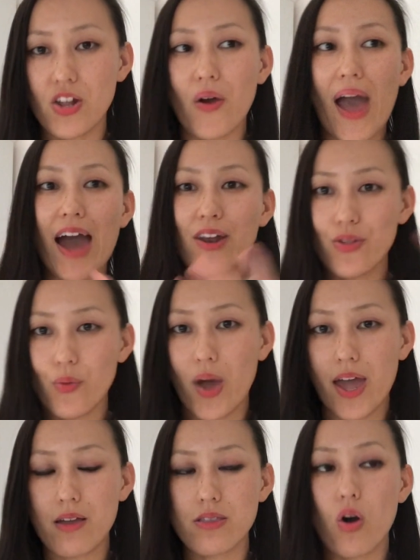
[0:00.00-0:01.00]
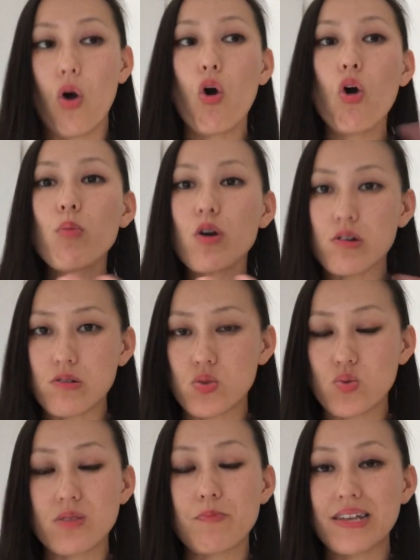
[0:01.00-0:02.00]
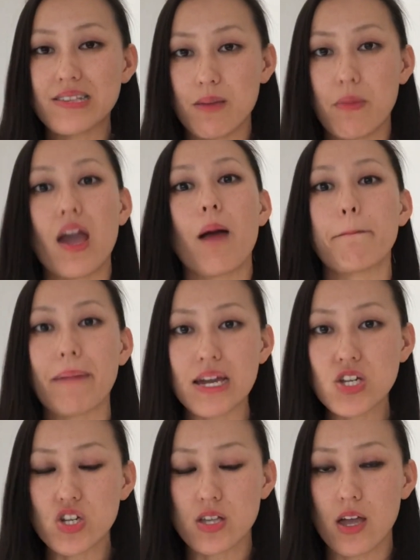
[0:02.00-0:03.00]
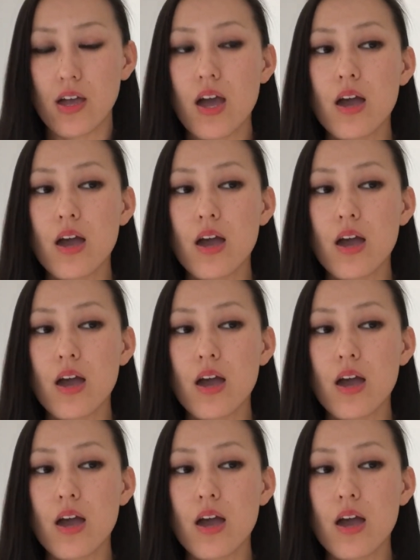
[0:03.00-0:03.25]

out of the way. The hormones was messing me up majorly,